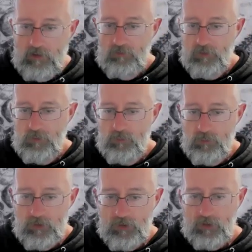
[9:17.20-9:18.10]
So
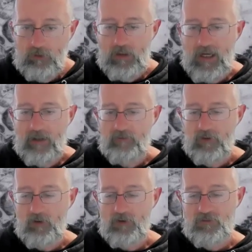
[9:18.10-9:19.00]
when you kind of add with
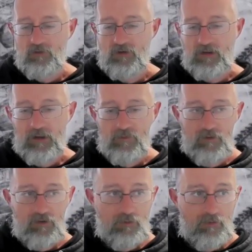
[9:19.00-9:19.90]
those together,
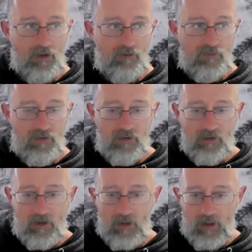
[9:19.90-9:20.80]
you have
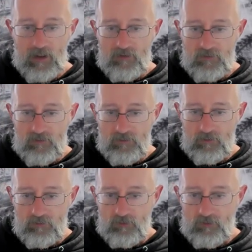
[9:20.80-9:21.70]
the anterior
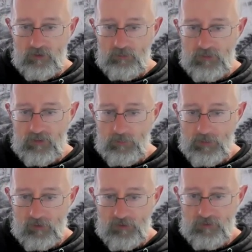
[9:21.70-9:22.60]
longitudinal ligament, the
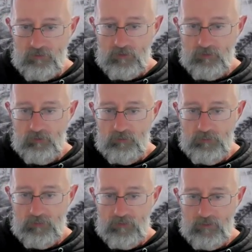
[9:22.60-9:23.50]
posterior longitudinal
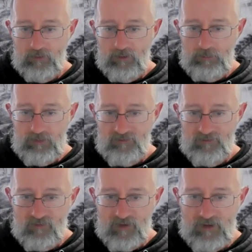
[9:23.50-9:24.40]
ligament, and the ligamentum
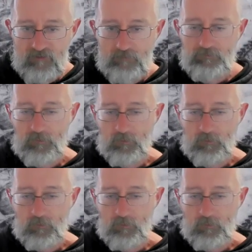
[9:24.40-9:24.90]
flavum,